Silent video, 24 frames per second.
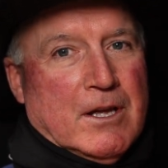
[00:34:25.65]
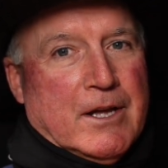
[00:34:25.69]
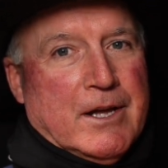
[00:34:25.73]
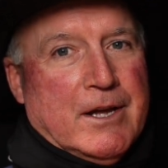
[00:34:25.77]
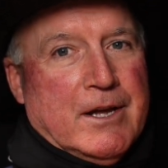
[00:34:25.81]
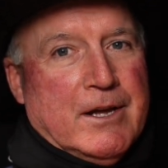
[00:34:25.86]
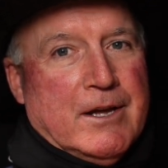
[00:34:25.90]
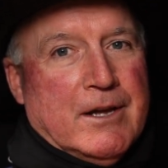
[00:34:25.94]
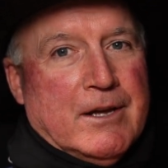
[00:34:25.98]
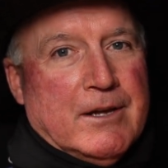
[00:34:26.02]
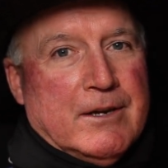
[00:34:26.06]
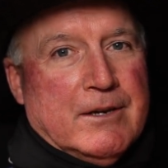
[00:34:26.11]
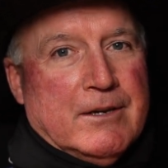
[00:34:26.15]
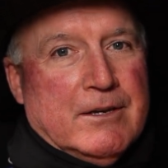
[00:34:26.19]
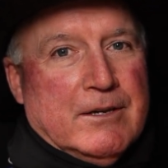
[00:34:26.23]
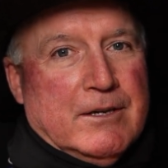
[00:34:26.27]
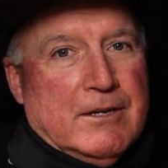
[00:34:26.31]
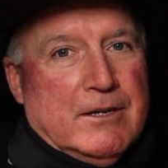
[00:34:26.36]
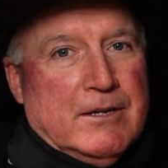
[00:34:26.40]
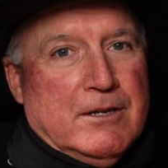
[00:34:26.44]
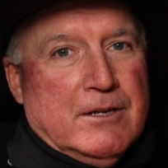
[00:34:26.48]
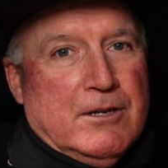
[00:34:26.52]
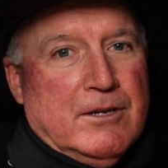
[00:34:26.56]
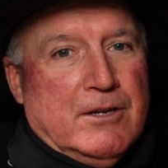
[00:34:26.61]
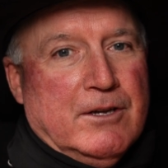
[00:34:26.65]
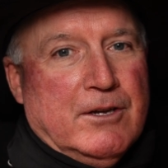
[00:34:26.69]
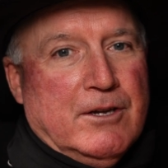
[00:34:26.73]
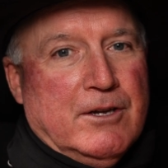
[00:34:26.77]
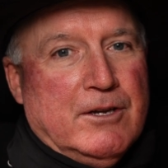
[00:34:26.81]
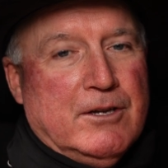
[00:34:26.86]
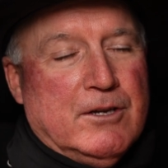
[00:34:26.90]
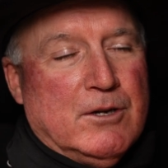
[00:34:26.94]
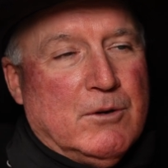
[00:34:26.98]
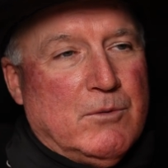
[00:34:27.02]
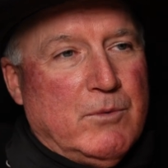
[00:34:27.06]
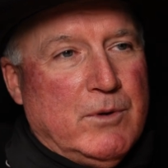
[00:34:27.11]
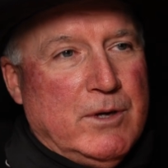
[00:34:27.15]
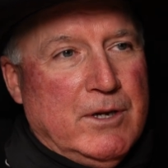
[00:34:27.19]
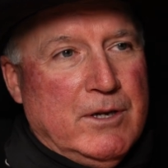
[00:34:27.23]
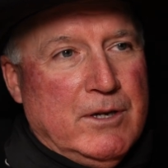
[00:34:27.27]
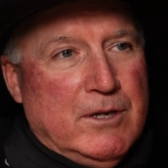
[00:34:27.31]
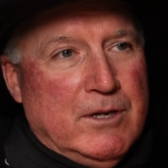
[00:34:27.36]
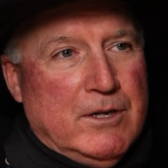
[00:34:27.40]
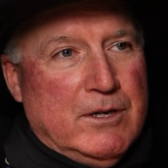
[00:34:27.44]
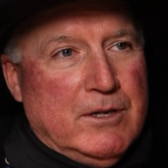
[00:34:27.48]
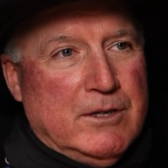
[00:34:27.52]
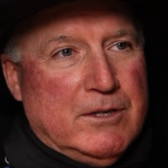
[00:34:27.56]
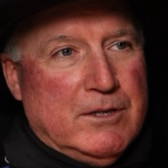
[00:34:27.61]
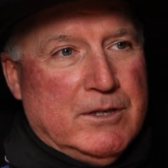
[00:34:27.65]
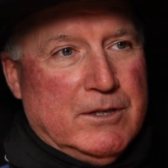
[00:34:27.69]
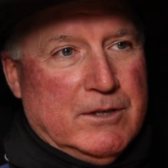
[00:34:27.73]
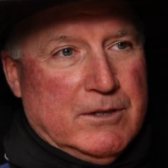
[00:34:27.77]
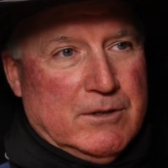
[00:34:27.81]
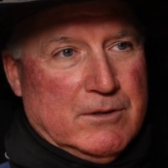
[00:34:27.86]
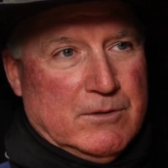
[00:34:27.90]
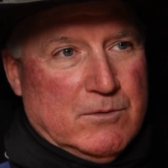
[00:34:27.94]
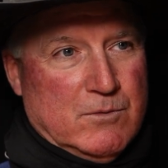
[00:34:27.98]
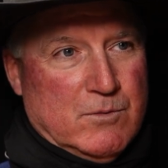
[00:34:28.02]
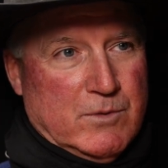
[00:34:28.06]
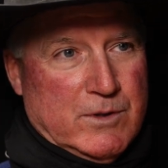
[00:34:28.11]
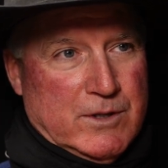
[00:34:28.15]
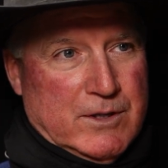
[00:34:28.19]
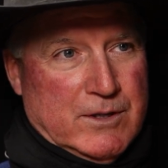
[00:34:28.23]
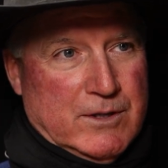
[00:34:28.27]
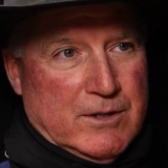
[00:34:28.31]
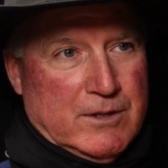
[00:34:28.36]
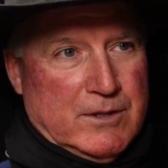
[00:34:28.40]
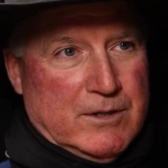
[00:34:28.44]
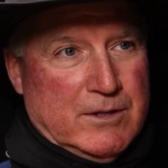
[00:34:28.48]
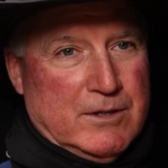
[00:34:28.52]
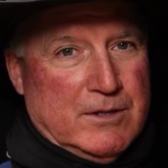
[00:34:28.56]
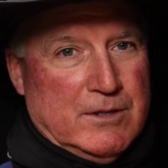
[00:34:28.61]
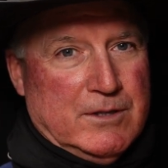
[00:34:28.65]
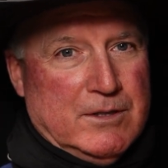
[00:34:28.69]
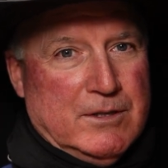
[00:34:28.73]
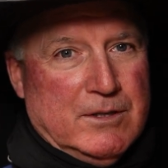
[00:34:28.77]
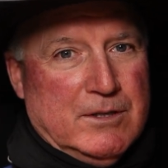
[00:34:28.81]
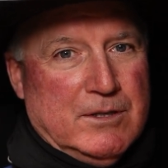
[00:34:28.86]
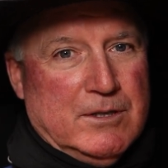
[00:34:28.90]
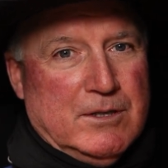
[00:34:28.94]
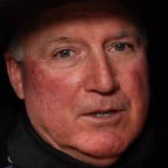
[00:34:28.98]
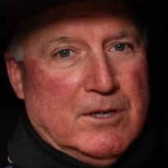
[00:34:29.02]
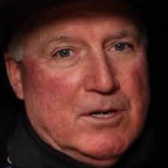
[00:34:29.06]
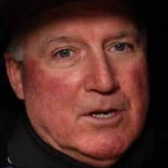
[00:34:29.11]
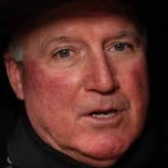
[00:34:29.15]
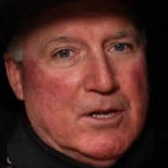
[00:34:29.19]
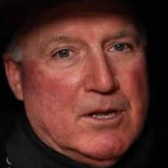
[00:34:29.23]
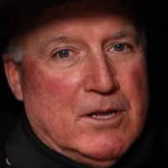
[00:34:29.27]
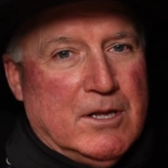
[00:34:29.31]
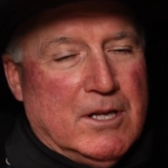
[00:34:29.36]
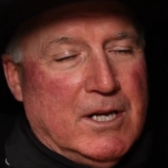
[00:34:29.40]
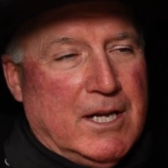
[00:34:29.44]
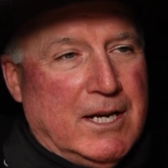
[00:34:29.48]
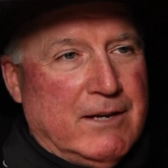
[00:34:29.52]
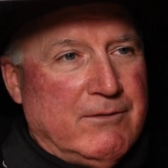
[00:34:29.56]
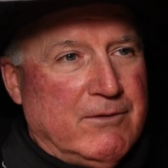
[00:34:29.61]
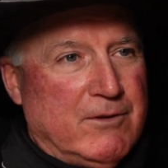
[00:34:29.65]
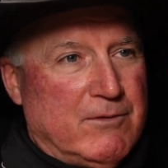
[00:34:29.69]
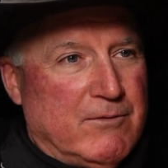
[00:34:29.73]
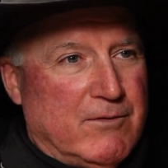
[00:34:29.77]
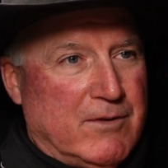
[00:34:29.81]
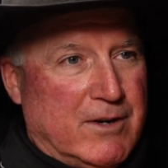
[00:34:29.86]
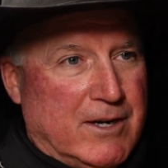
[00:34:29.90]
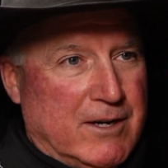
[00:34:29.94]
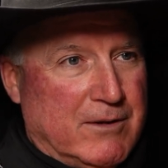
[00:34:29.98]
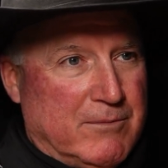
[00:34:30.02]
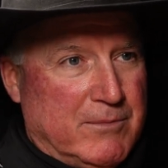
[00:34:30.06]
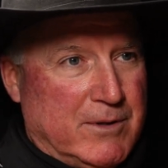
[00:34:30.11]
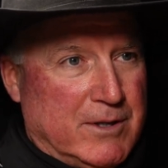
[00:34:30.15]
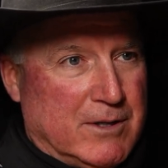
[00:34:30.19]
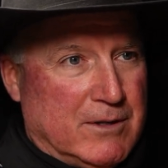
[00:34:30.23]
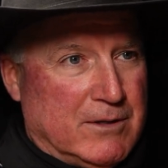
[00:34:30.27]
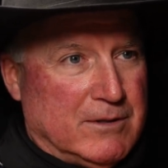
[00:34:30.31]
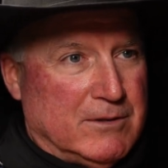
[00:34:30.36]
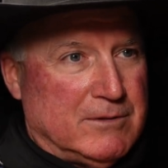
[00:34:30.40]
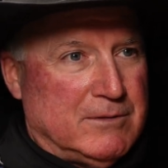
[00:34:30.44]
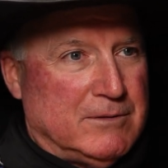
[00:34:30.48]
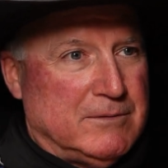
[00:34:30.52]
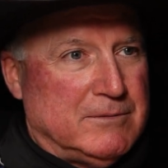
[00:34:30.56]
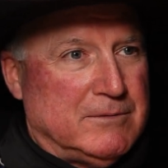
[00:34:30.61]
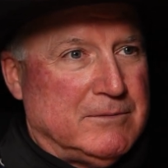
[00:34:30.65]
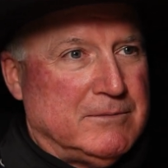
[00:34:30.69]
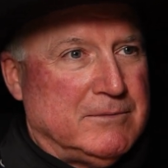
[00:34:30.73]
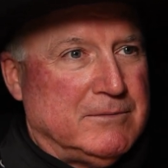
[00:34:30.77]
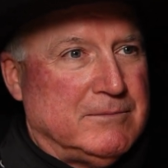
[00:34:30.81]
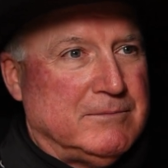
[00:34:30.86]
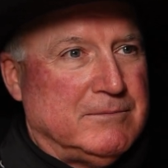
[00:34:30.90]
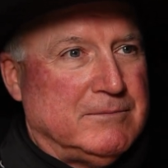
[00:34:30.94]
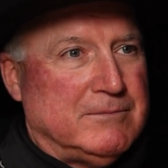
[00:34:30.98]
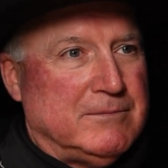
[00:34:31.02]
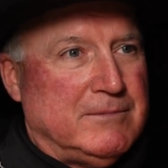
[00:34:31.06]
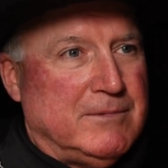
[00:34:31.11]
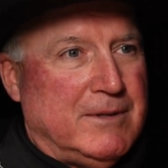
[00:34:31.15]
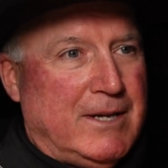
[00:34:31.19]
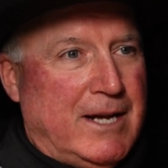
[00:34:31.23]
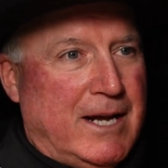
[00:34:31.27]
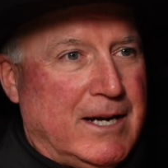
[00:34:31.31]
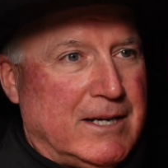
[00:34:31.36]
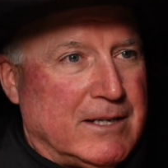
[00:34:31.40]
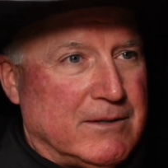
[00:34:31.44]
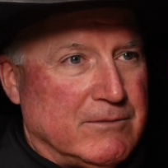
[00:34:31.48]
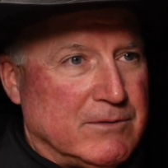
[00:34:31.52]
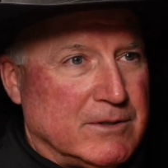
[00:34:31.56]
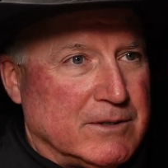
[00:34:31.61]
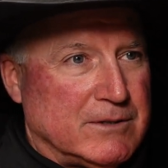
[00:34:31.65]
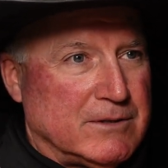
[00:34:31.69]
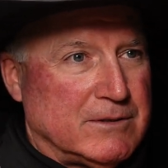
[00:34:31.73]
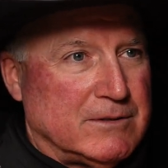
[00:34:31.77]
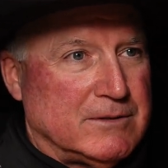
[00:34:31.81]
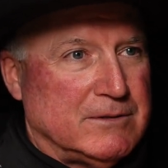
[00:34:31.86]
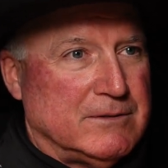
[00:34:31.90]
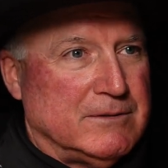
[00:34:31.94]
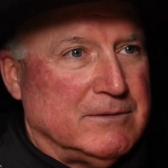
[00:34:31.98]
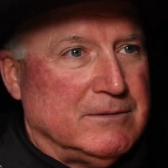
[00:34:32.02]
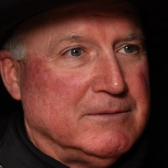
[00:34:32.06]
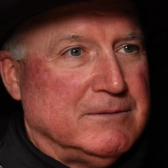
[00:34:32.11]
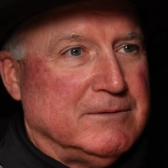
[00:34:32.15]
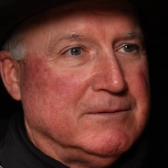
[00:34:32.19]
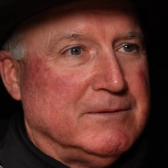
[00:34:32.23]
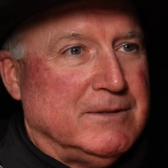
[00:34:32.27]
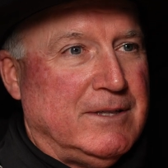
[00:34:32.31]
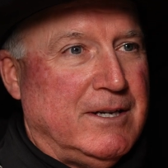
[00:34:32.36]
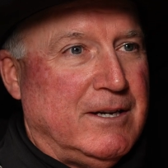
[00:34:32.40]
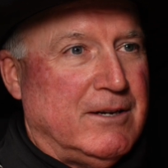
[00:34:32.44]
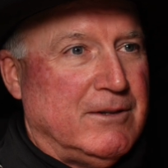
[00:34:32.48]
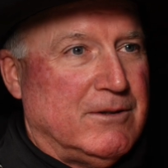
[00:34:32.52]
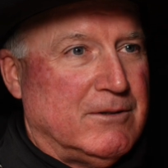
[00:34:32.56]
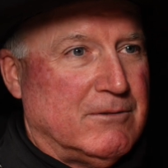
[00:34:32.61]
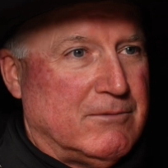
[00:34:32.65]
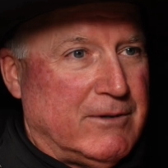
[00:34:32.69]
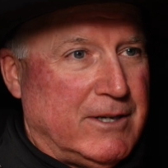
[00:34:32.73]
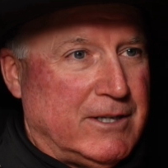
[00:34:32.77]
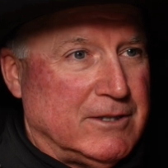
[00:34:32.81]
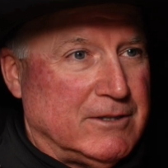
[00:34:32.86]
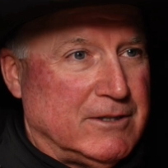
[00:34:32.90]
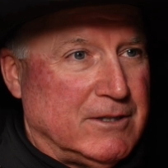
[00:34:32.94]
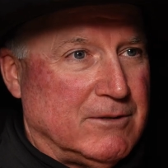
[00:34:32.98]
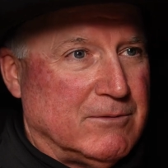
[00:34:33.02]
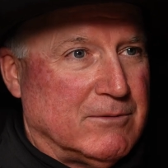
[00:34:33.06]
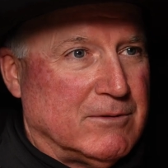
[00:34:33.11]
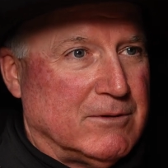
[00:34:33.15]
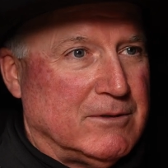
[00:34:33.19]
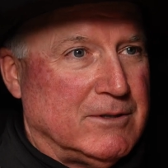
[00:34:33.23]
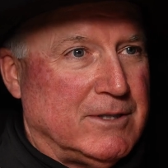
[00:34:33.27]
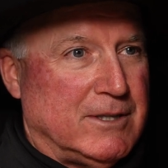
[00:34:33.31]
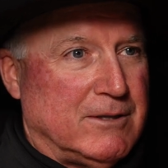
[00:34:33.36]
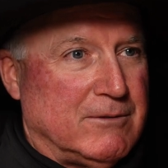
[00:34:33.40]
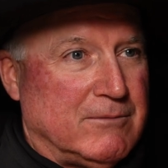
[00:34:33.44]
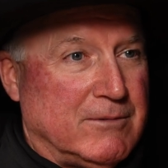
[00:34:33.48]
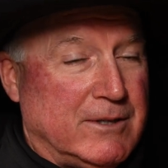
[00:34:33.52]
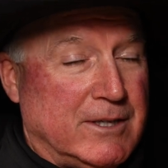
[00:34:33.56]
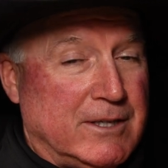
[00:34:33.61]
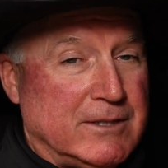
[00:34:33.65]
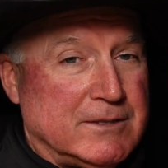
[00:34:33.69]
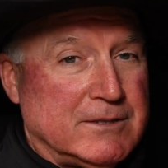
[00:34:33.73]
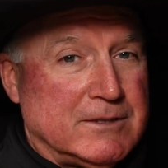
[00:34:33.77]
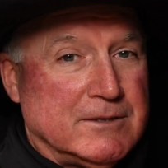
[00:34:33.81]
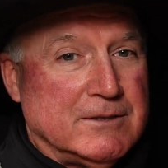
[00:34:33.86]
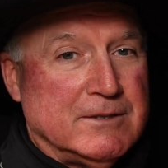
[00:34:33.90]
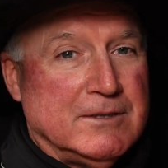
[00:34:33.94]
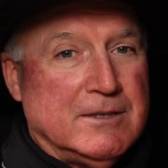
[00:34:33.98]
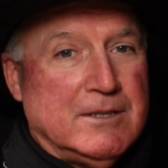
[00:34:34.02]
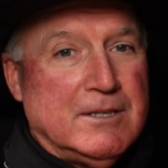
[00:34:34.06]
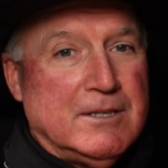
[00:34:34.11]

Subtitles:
And, we deal with a lot of environmental activists out in the ranching world out west.